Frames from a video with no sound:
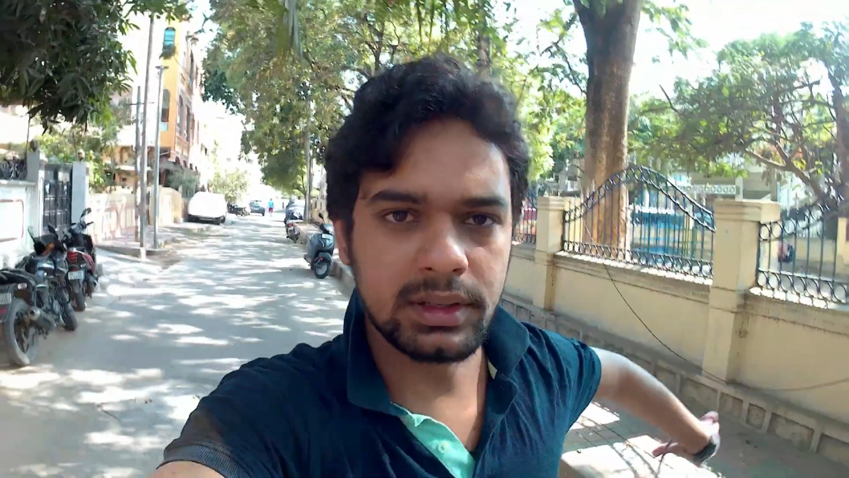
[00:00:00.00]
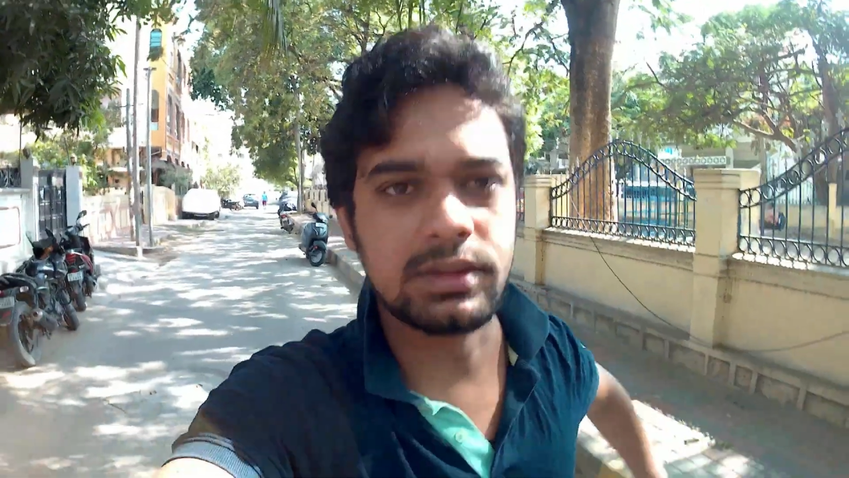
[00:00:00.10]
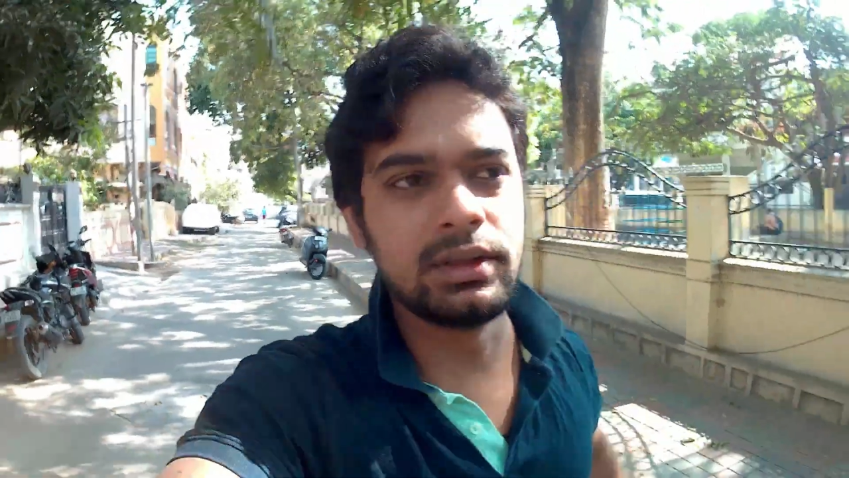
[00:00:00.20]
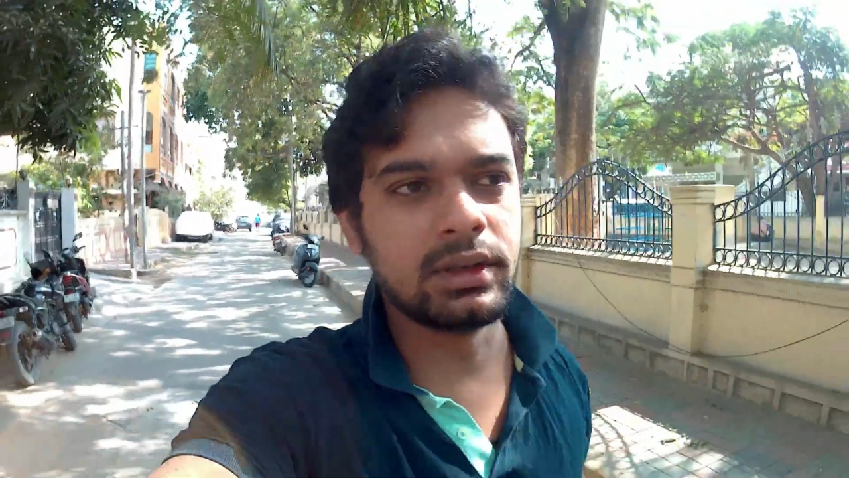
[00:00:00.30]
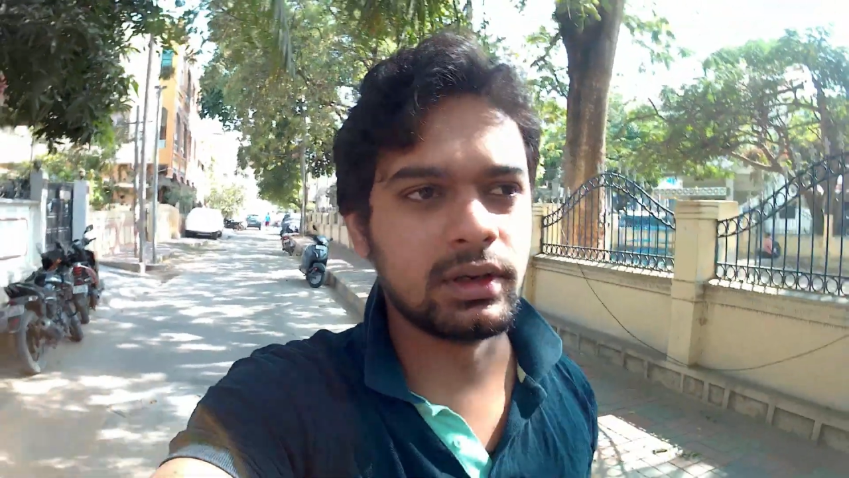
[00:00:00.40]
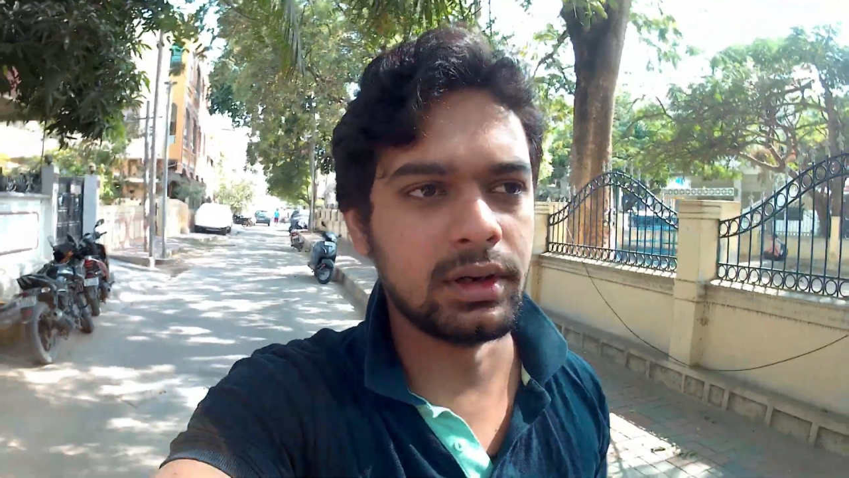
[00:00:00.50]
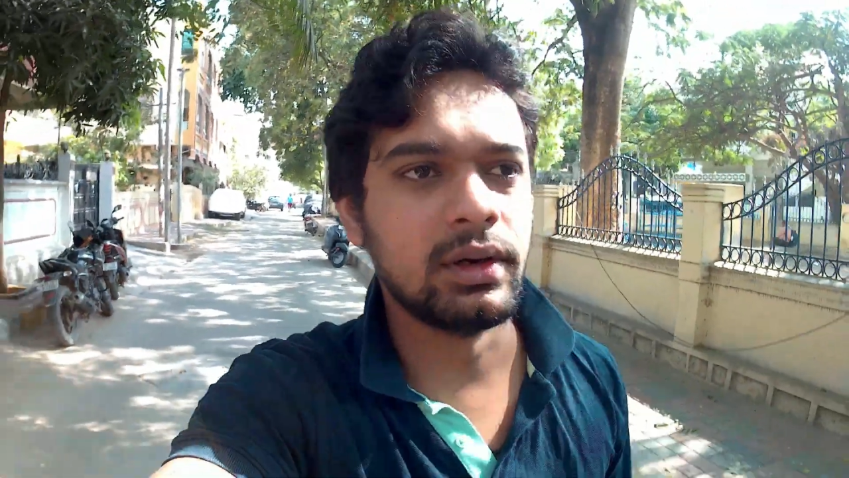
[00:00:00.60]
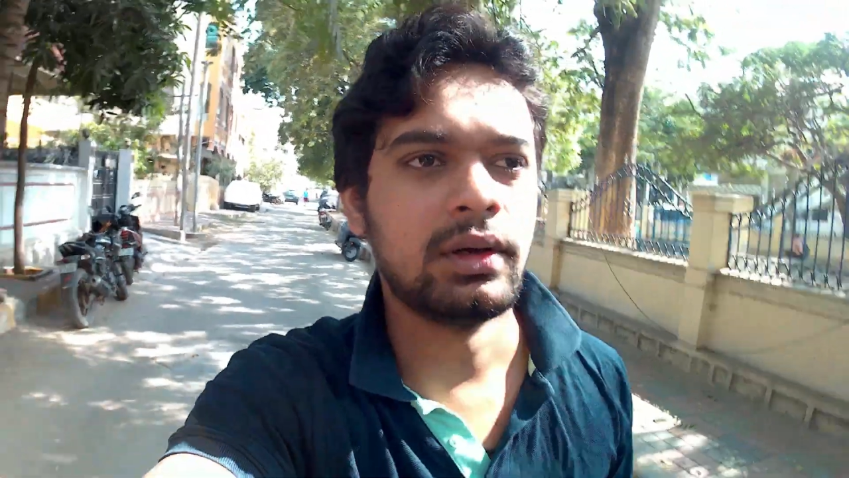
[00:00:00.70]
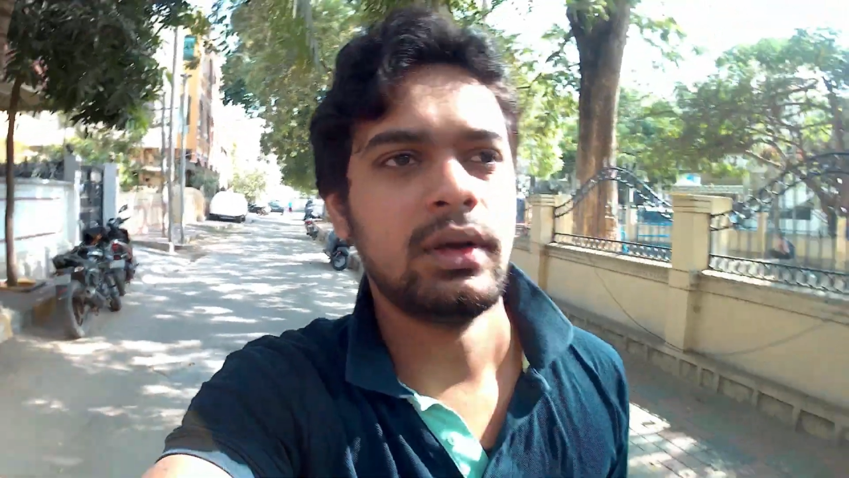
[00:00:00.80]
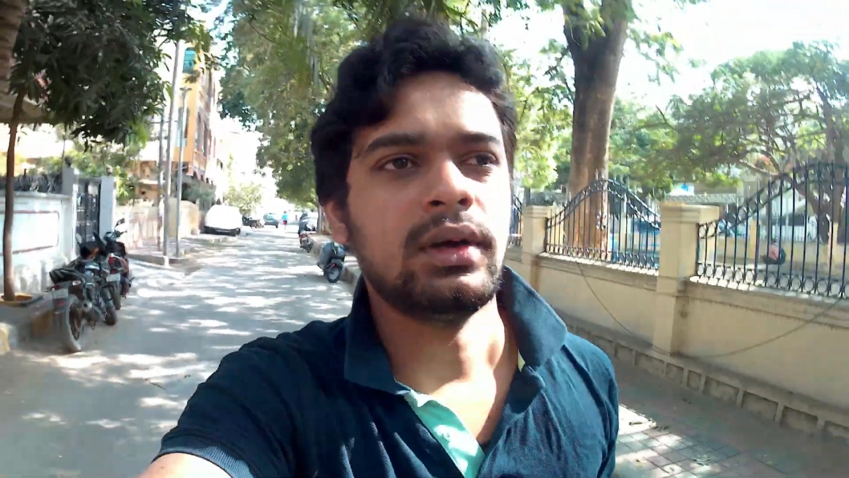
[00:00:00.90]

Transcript: makes the